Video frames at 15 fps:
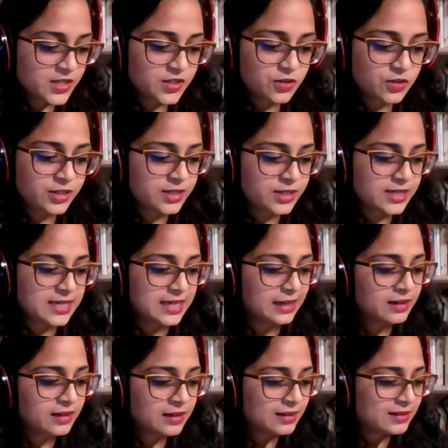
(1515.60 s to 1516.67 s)

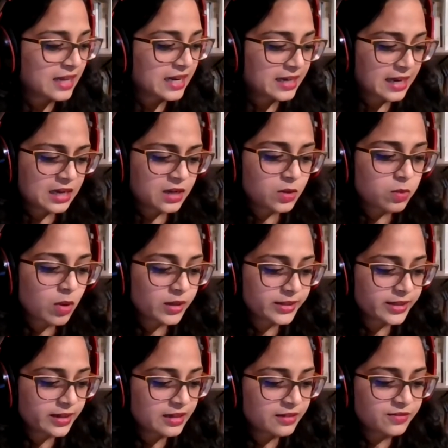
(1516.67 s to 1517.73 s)
certainty like a
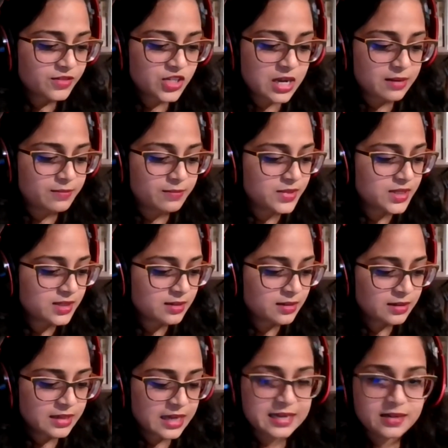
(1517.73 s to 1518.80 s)
quality of gems
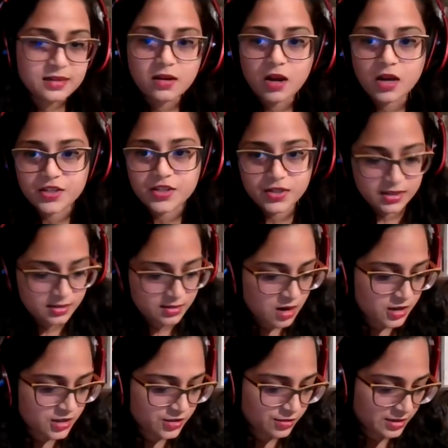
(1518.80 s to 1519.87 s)
and cautious
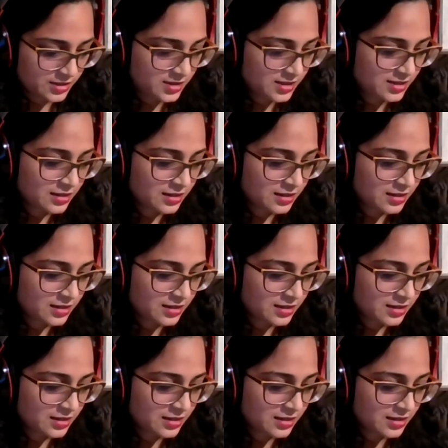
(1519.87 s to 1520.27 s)
doctrines.